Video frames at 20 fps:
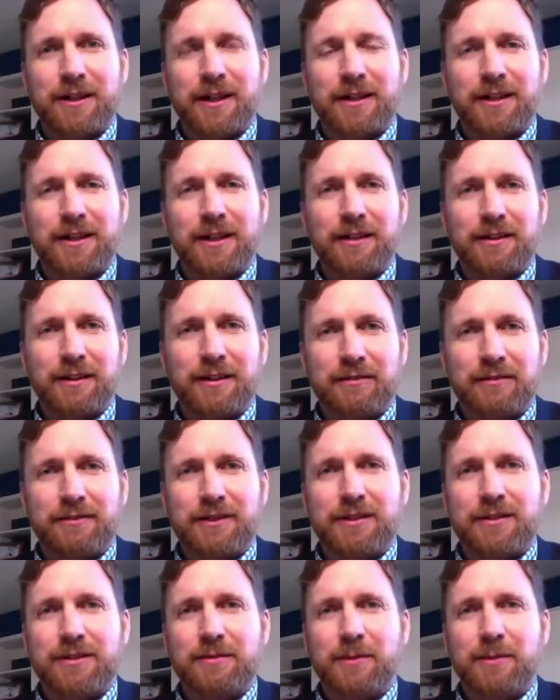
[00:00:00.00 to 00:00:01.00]
and I loved
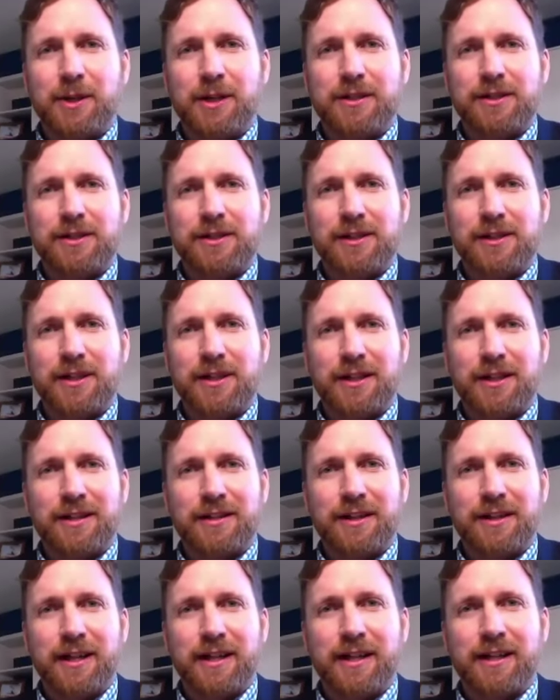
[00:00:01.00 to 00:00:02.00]
it so much
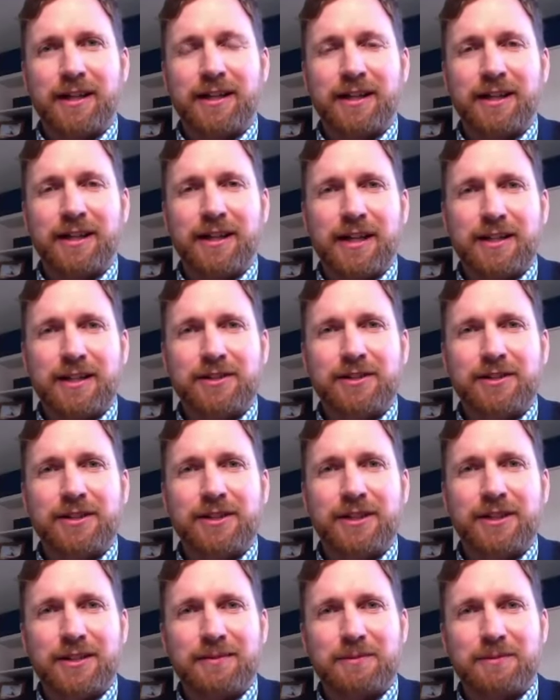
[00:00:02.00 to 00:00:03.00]
that I
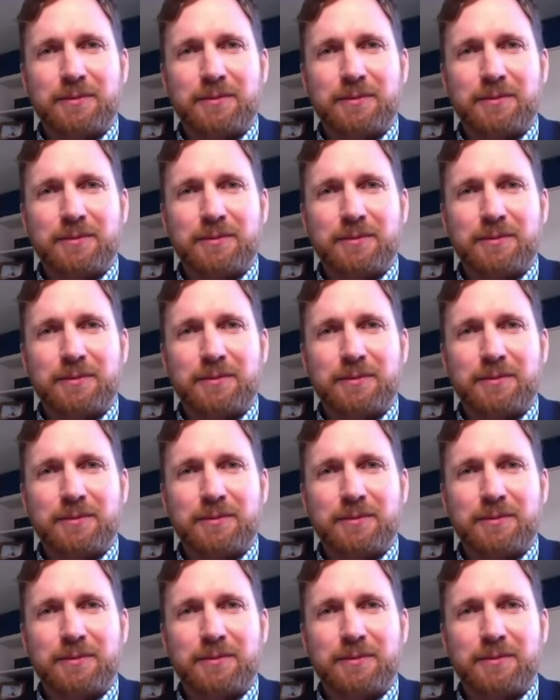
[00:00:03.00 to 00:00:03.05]
actually